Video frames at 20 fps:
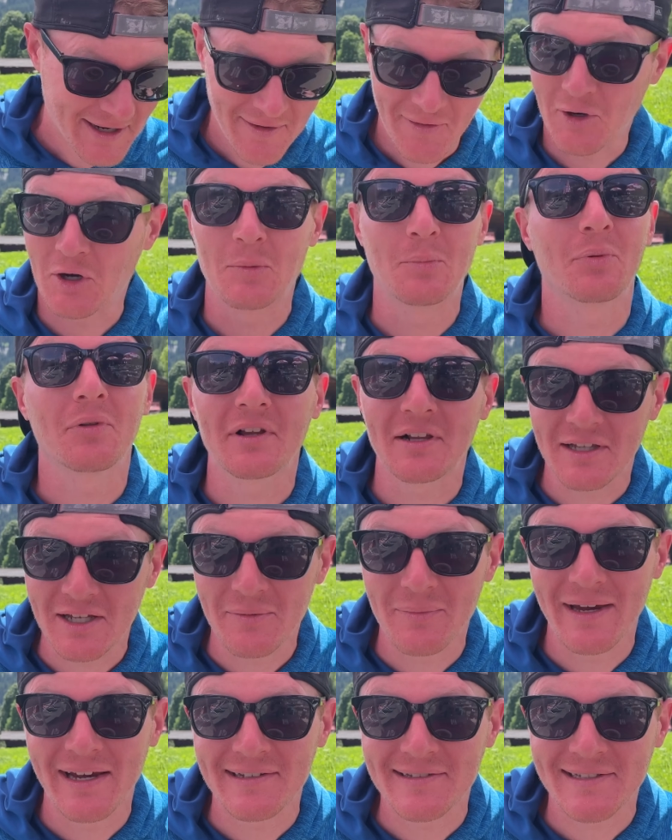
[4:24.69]
They're completely
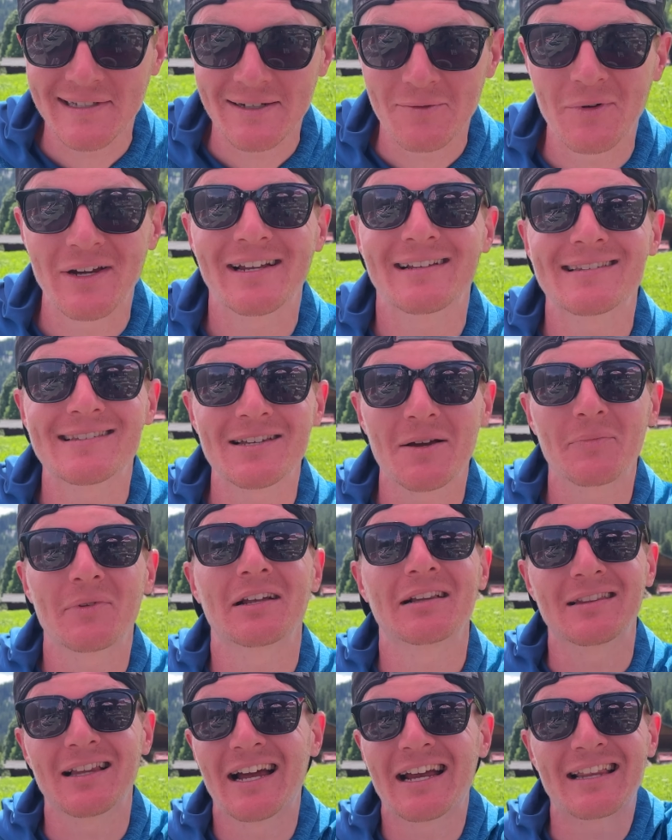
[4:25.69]
amazing. We had
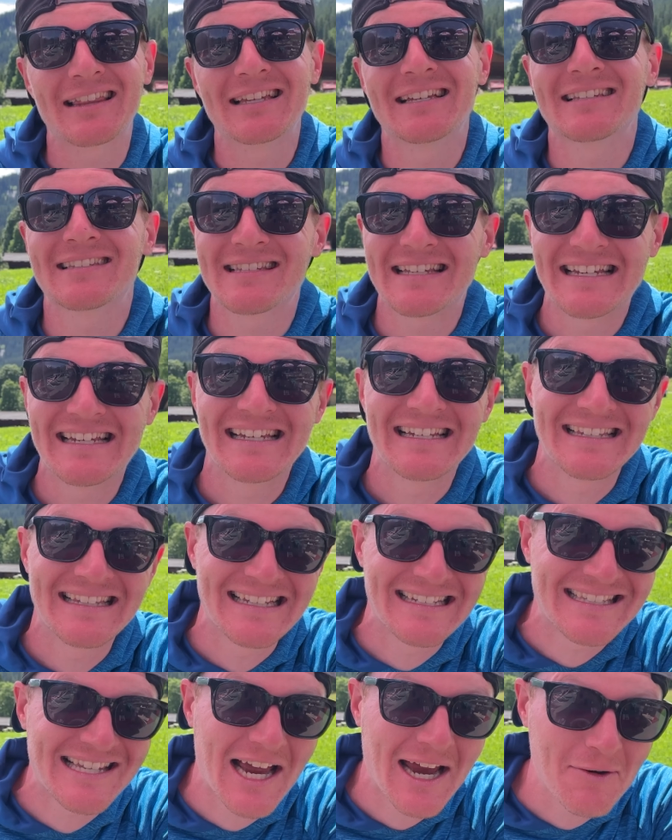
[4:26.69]
something like this in
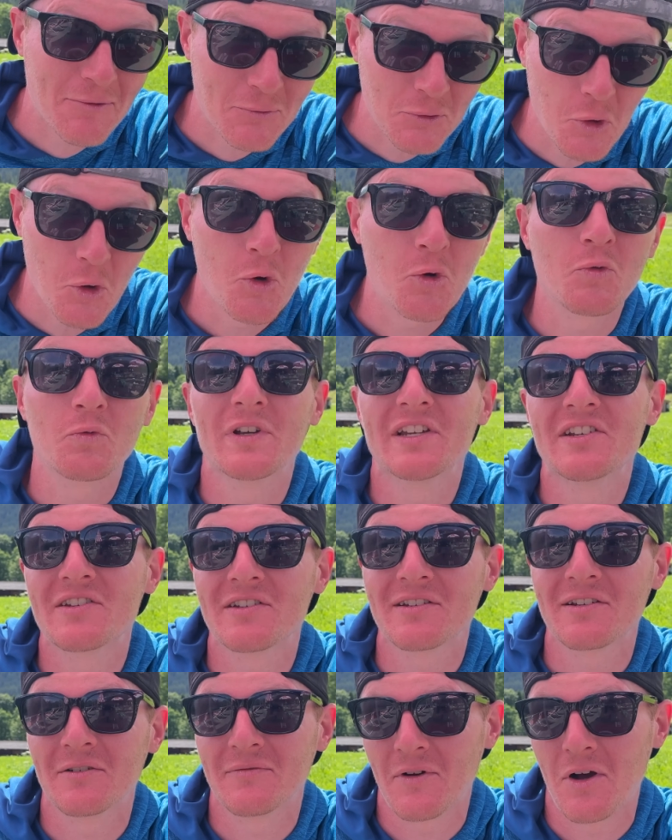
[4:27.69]
the Tyrol
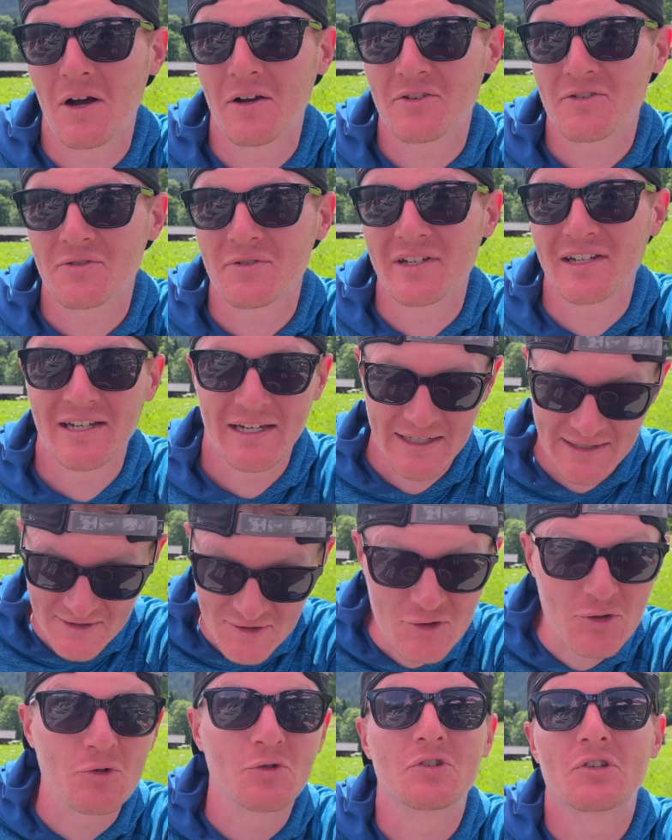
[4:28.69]
region of Austria and
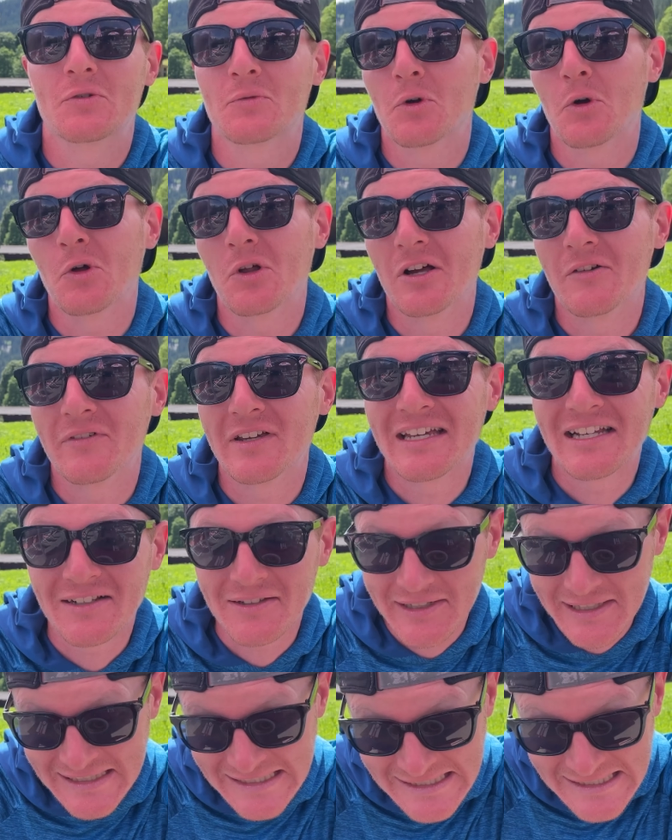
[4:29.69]
Südtirol of
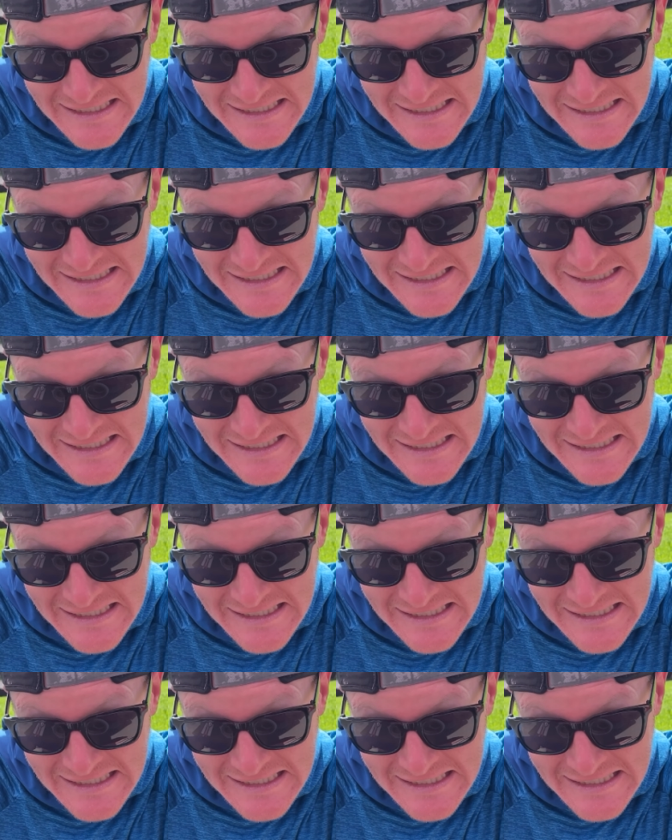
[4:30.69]
Italy.